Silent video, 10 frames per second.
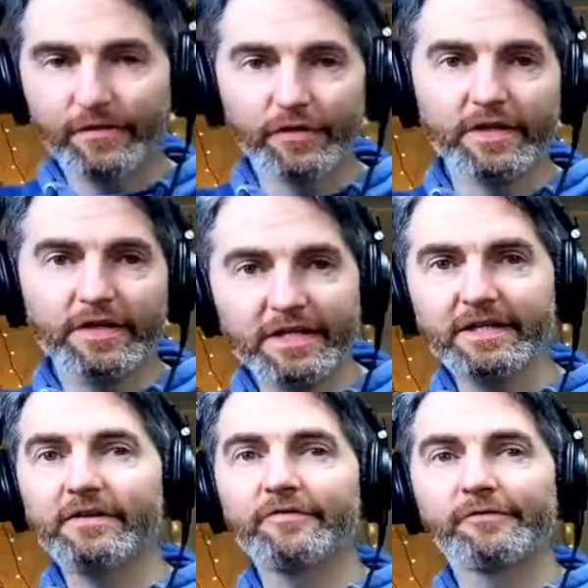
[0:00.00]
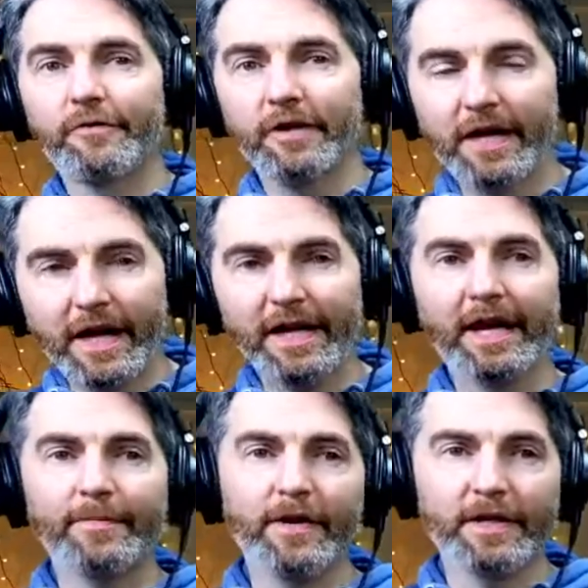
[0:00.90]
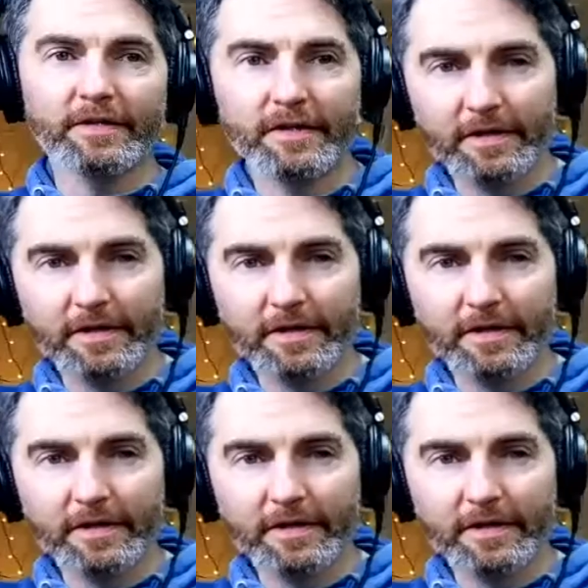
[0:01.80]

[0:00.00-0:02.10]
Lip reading: 3, 4, and A minor.